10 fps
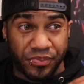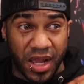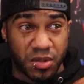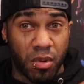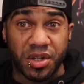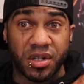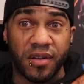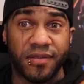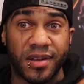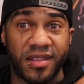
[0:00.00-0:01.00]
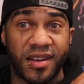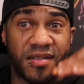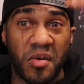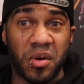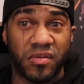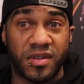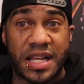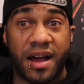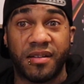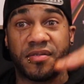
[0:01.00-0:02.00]
is much different than northern
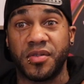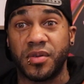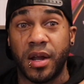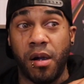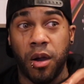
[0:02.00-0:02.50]
Italian food